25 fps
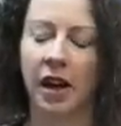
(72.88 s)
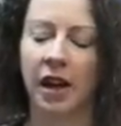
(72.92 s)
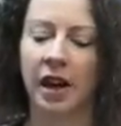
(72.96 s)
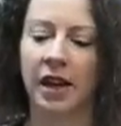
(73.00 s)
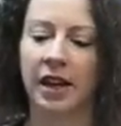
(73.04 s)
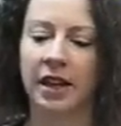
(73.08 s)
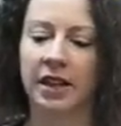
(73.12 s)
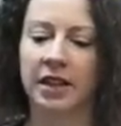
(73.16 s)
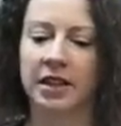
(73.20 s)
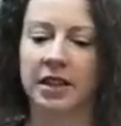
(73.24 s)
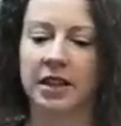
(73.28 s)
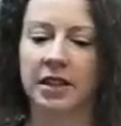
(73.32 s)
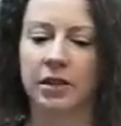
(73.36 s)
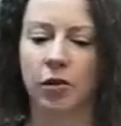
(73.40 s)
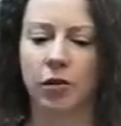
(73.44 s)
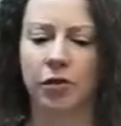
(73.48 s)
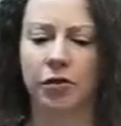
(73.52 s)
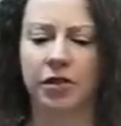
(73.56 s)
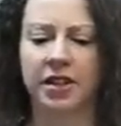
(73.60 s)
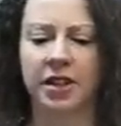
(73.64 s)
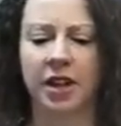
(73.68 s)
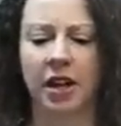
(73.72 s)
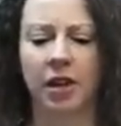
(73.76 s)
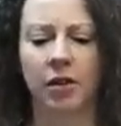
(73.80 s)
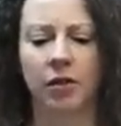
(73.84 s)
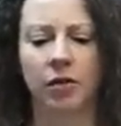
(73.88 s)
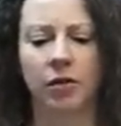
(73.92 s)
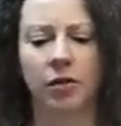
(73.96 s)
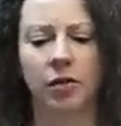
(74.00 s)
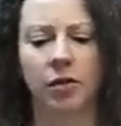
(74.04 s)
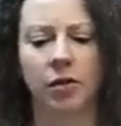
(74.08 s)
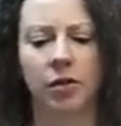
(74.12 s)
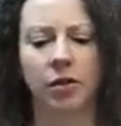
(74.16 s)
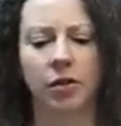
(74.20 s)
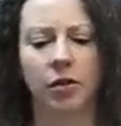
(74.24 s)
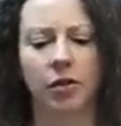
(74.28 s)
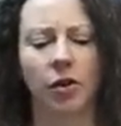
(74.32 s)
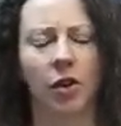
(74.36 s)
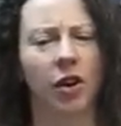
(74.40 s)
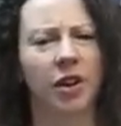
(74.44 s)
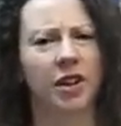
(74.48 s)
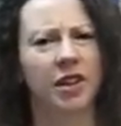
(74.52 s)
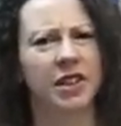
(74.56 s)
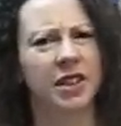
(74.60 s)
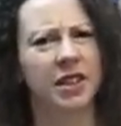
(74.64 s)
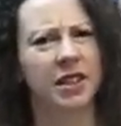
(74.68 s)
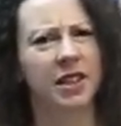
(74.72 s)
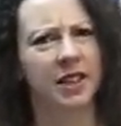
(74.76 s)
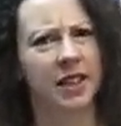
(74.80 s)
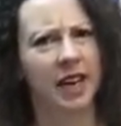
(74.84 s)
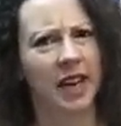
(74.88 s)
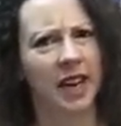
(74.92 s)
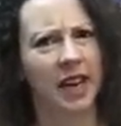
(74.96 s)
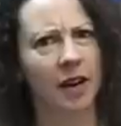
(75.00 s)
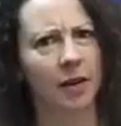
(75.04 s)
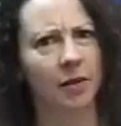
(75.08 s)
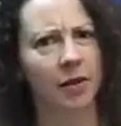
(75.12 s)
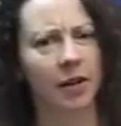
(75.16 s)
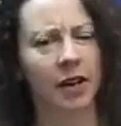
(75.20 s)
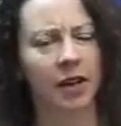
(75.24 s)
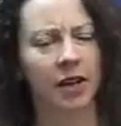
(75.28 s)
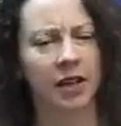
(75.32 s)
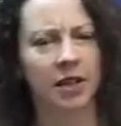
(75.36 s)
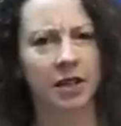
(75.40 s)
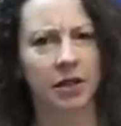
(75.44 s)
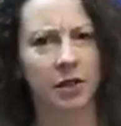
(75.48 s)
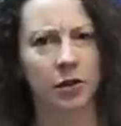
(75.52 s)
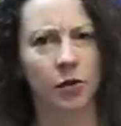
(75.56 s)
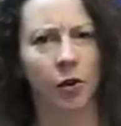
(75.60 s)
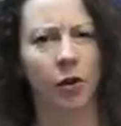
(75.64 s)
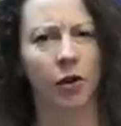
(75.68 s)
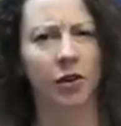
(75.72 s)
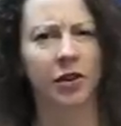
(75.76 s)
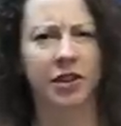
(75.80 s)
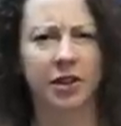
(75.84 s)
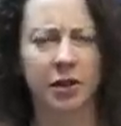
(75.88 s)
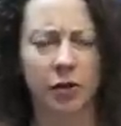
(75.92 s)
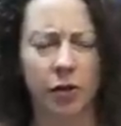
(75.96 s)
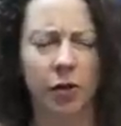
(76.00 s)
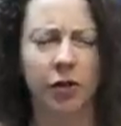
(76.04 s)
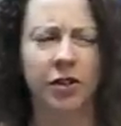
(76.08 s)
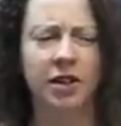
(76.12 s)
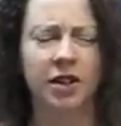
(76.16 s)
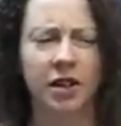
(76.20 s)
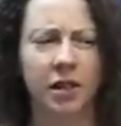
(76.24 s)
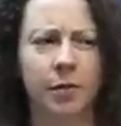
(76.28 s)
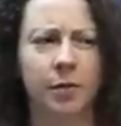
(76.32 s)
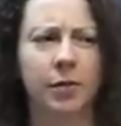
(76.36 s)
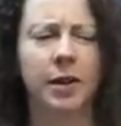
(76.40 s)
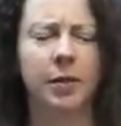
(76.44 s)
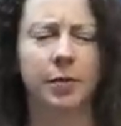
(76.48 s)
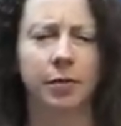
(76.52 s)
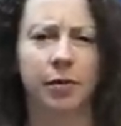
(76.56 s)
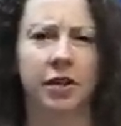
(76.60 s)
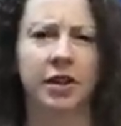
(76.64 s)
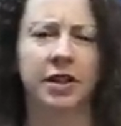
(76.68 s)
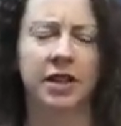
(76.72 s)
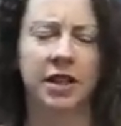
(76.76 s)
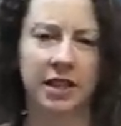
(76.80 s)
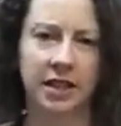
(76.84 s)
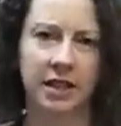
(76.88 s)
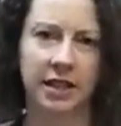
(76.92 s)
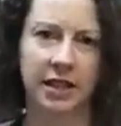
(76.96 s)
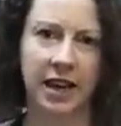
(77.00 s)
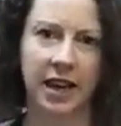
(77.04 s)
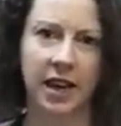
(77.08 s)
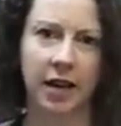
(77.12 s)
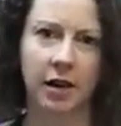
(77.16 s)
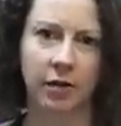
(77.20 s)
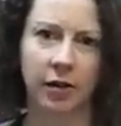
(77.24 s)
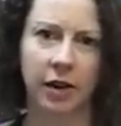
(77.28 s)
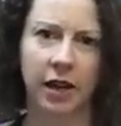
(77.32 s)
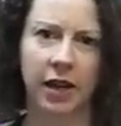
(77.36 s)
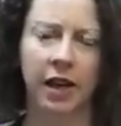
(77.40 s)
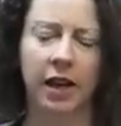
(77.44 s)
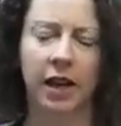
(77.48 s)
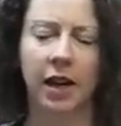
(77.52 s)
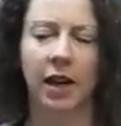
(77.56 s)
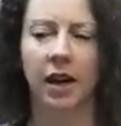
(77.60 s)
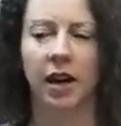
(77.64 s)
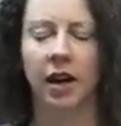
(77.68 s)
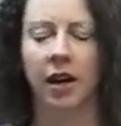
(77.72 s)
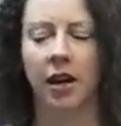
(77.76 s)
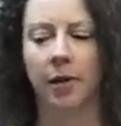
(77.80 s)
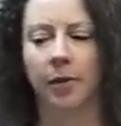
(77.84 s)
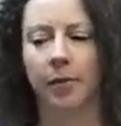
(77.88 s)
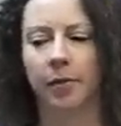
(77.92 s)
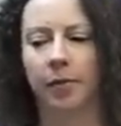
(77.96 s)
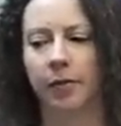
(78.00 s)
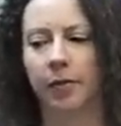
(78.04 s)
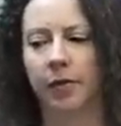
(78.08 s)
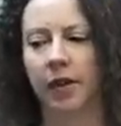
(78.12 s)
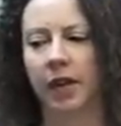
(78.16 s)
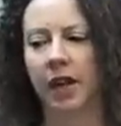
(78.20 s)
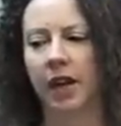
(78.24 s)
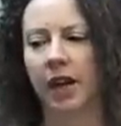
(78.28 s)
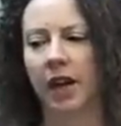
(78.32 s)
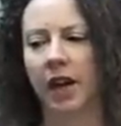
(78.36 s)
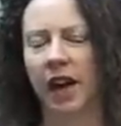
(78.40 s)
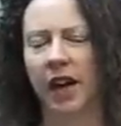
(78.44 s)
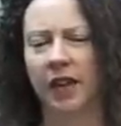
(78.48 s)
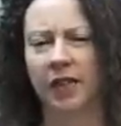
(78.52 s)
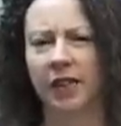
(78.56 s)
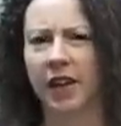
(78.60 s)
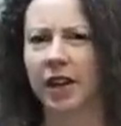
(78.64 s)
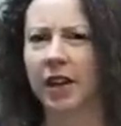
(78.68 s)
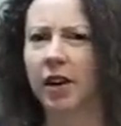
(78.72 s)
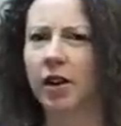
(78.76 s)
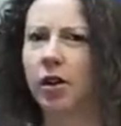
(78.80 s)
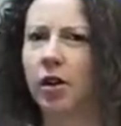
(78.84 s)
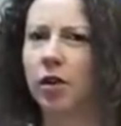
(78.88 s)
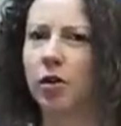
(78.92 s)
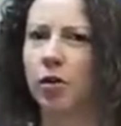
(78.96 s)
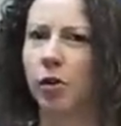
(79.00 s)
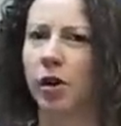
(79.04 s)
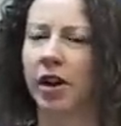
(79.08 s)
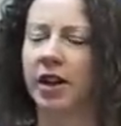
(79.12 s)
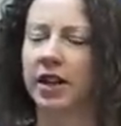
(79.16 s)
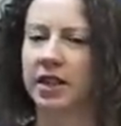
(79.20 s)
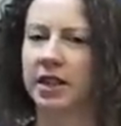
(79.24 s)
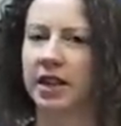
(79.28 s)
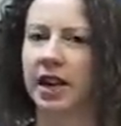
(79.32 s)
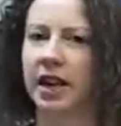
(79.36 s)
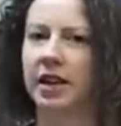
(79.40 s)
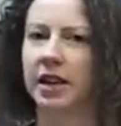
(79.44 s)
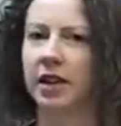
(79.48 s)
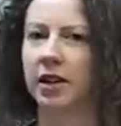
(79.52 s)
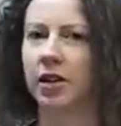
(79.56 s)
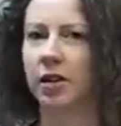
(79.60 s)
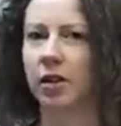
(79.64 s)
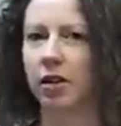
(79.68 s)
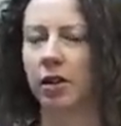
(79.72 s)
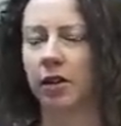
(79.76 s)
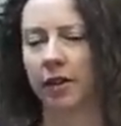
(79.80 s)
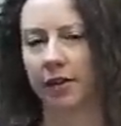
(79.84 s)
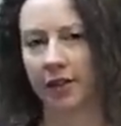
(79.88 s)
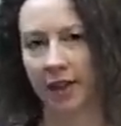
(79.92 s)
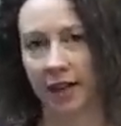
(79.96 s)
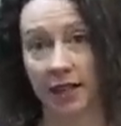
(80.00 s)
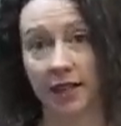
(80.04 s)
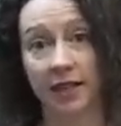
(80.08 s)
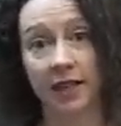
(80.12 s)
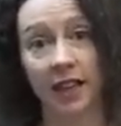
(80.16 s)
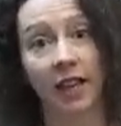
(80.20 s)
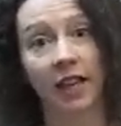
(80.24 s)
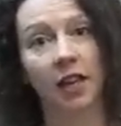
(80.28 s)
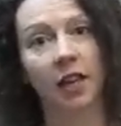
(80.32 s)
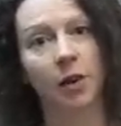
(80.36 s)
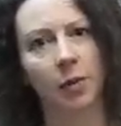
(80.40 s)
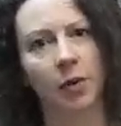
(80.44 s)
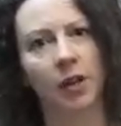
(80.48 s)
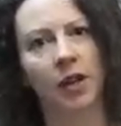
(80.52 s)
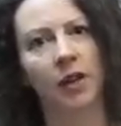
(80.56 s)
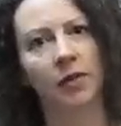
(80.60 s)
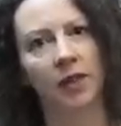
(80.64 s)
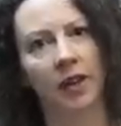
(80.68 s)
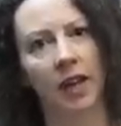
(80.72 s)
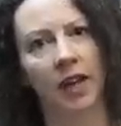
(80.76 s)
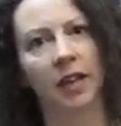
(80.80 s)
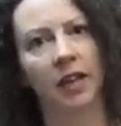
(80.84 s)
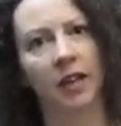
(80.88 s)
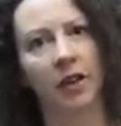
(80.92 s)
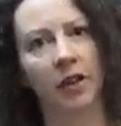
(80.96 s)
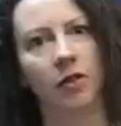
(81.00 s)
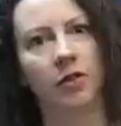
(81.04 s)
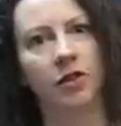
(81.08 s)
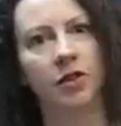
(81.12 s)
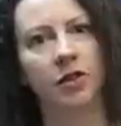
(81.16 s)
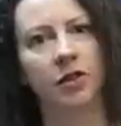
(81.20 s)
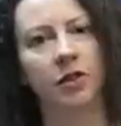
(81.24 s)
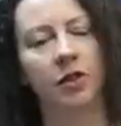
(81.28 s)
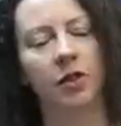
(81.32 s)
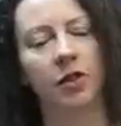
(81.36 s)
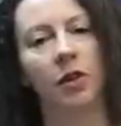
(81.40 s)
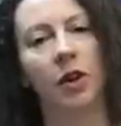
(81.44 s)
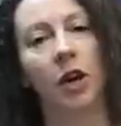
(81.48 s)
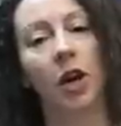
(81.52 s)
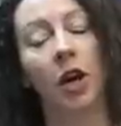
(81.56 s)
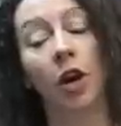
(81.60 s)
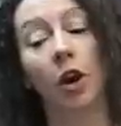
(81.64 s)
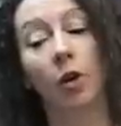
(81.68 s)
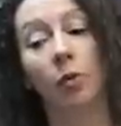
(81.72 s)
It's also not as scary as squats. Squats can be pretty scary, and they are quite technical and they take a bit of getting used to.